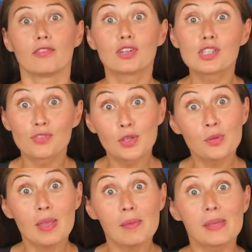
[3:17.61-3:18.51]
The first few
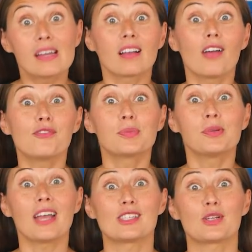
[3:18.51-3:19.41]
may be
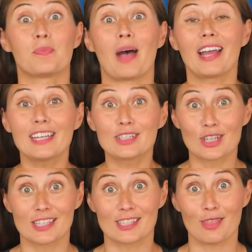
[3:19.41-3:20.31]
uncomfortable as your body
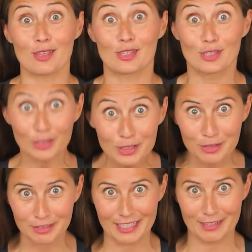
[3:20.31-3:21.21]
adjusts to the
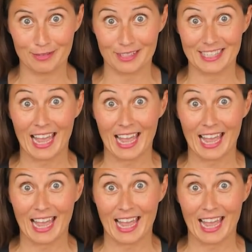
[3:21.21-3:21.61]
surgery you just